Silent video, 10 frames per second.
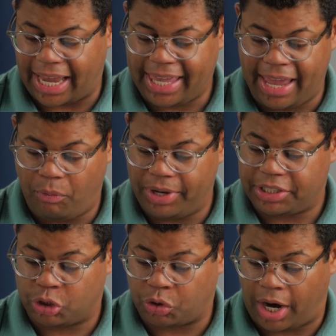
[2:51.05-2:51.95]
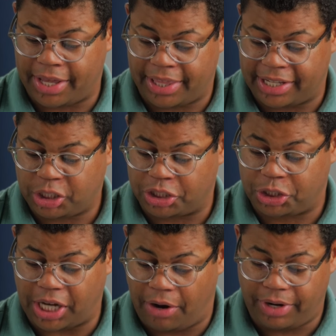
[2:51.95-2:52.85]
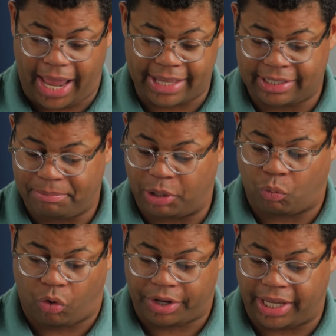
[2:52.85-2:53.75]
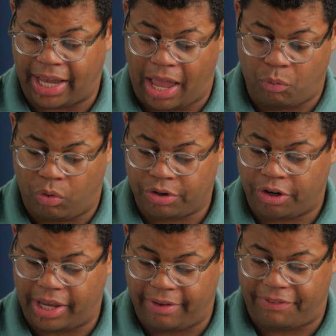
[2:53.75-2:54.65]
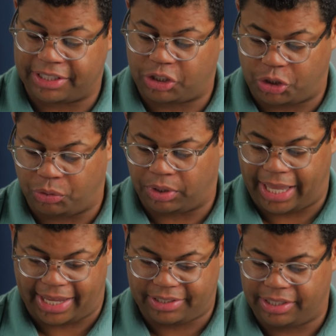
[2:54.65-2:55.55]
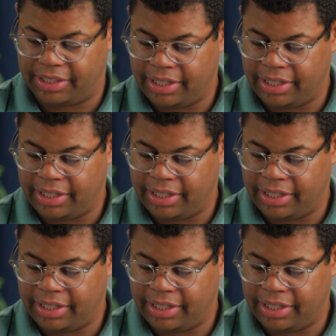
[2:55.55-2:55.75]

I can't wait to try this. Shout hasn't been working. I wonder if it's too late.